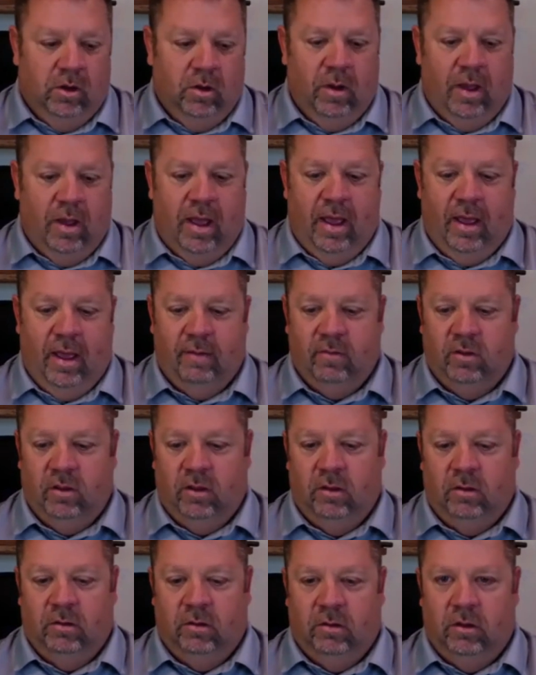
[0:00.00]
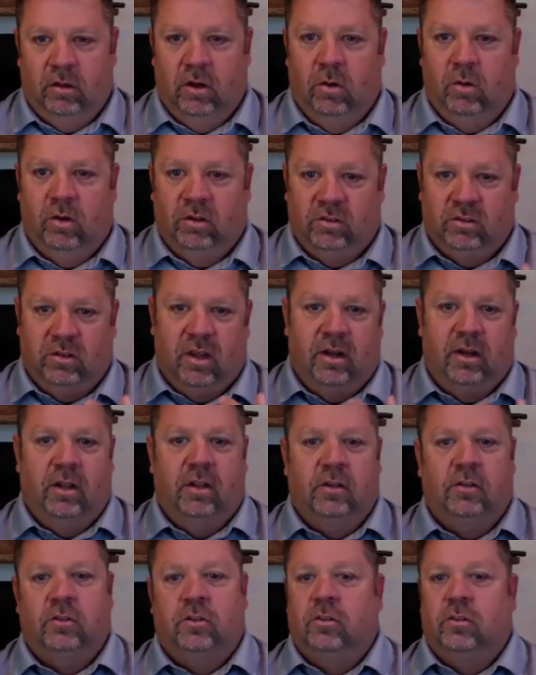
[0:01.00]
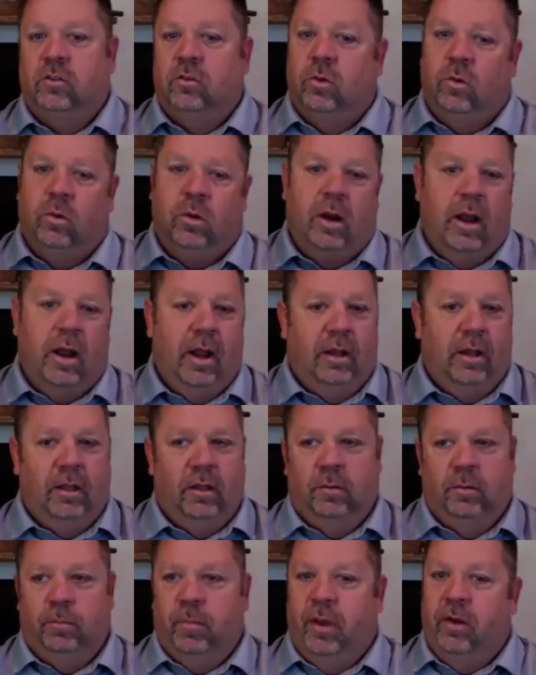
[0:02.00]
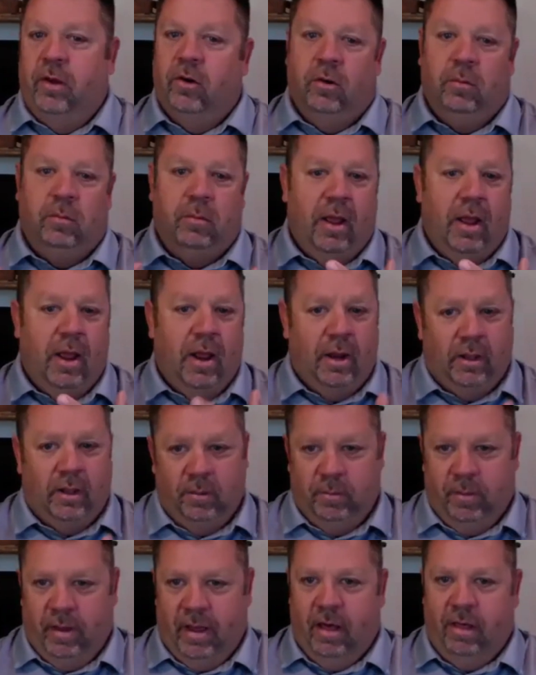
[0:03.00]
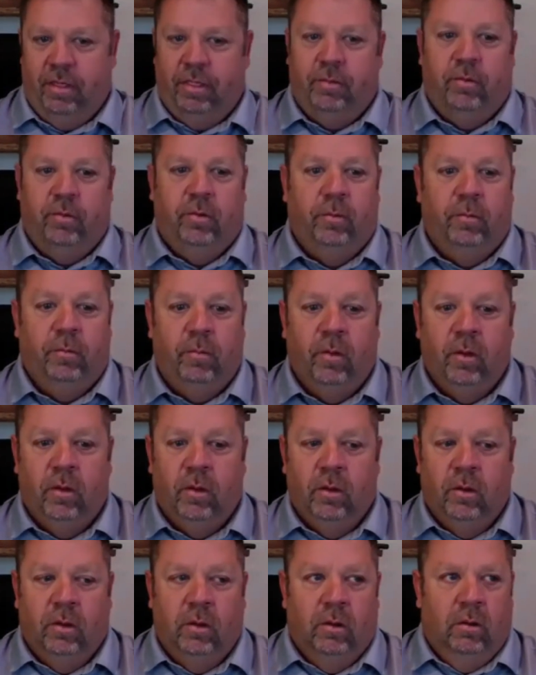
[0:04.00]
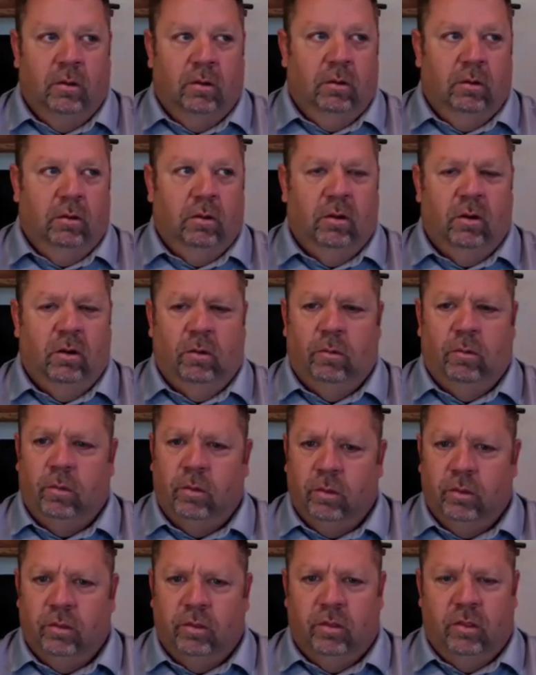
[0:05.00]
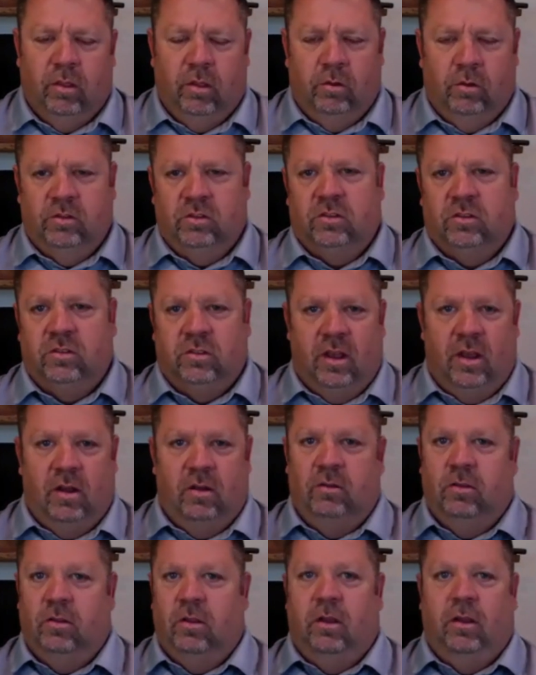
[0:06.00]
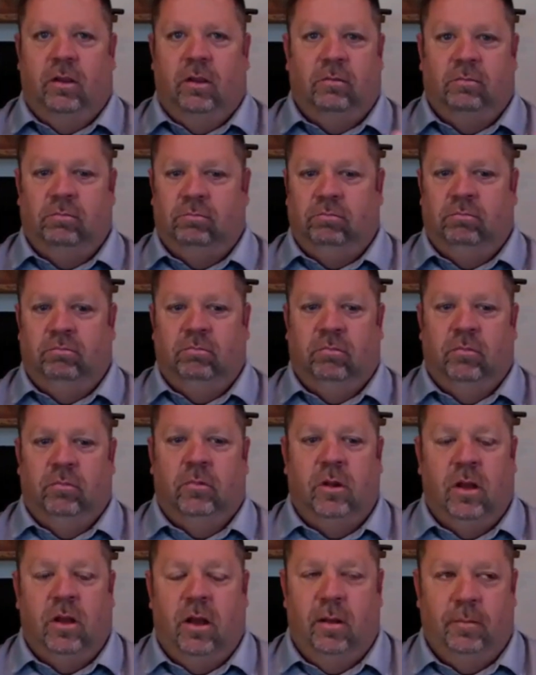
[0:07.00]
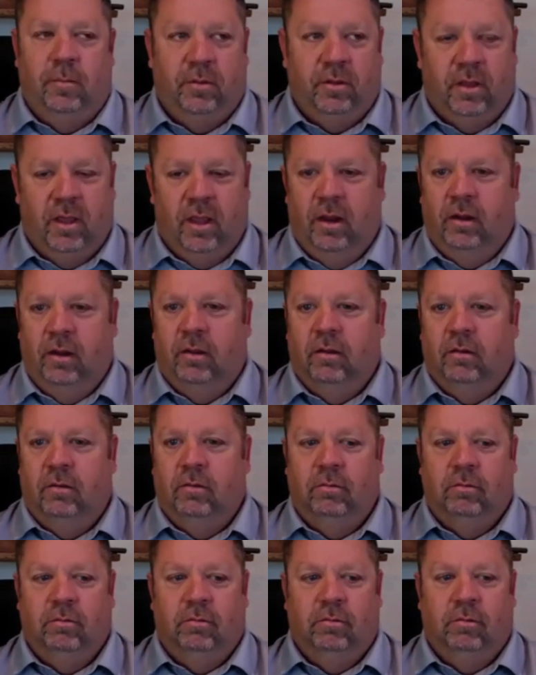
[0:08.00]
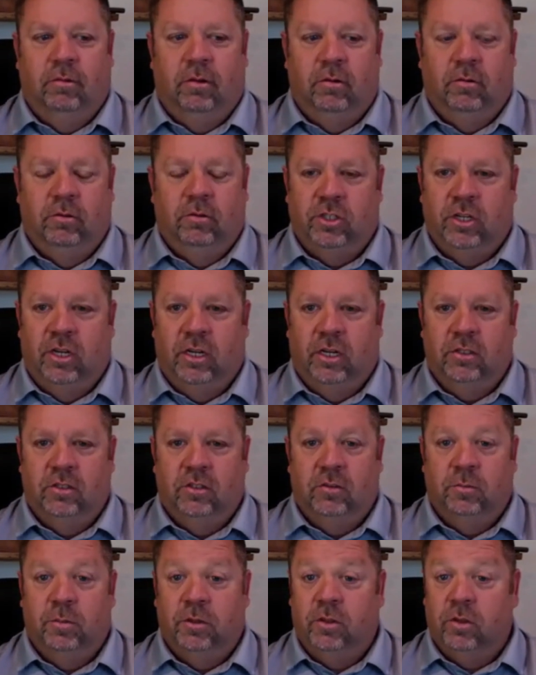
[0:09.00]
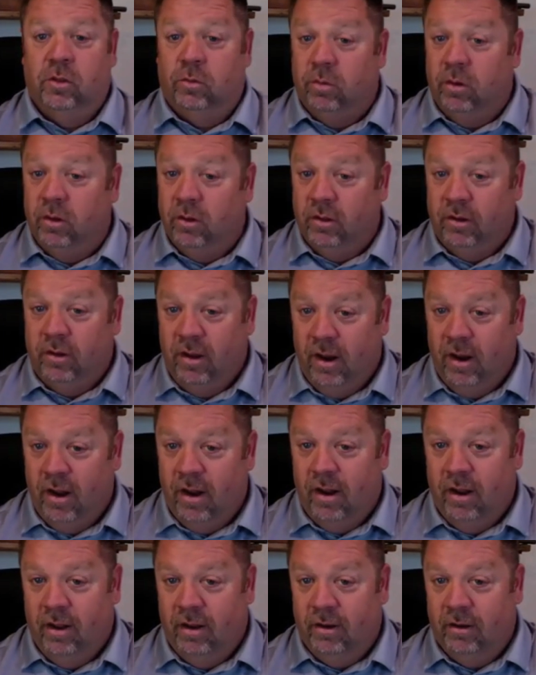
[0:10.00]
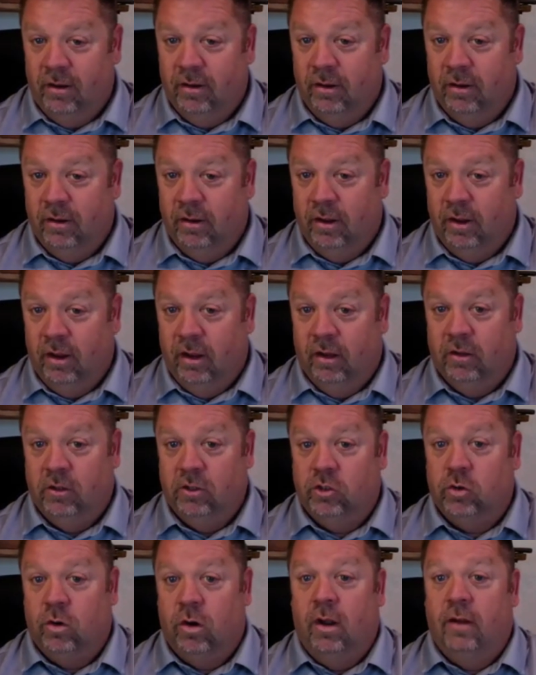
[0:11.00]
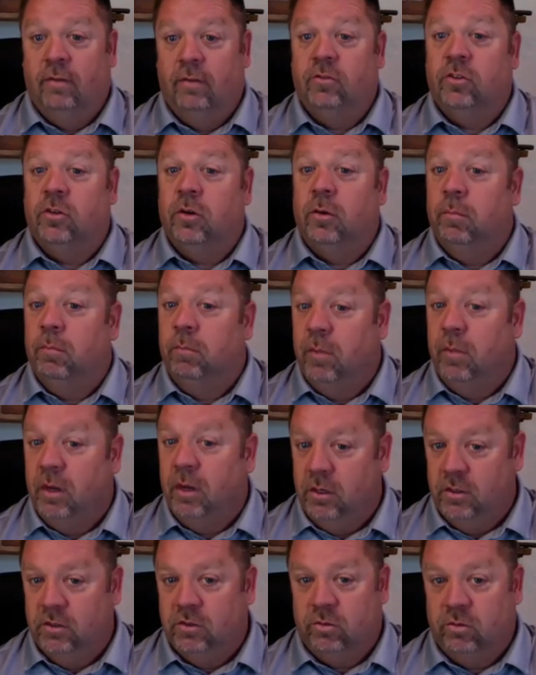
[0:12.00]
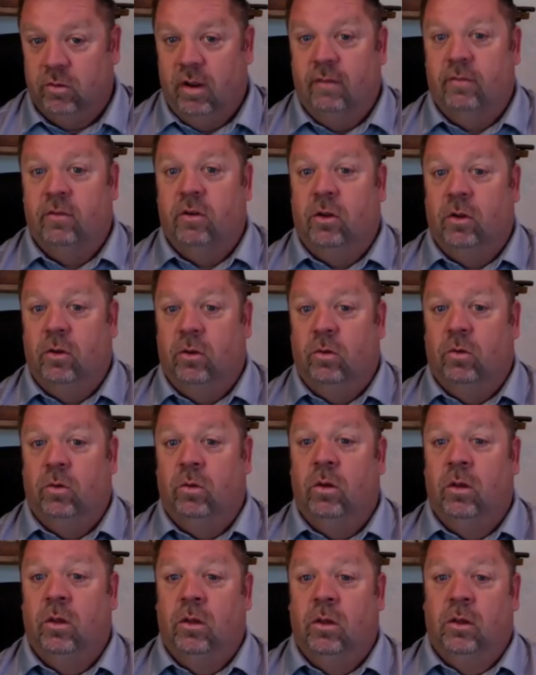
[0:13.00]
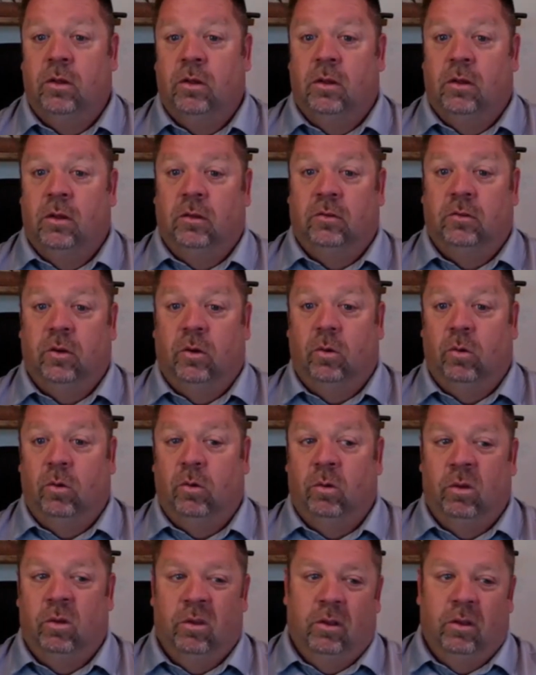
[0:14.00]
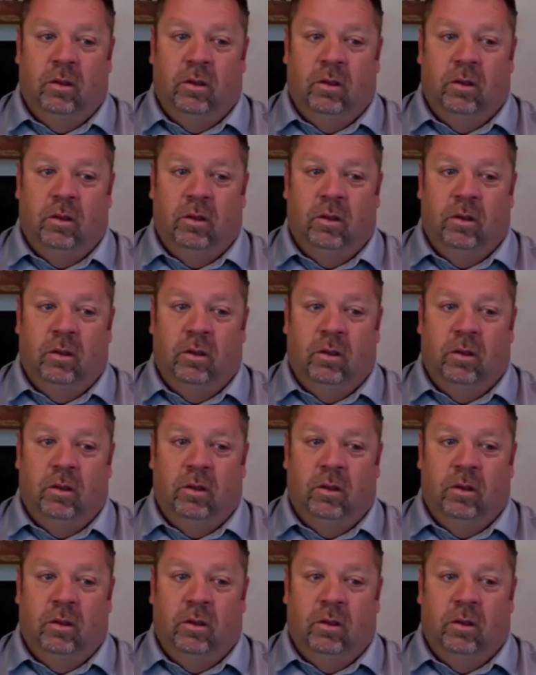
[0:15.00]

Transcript: having, a side entrance door, adding a bedroom, adding a bathroom, those sound like complicated, changes, but they're really not, and drive tremendous revenue. So,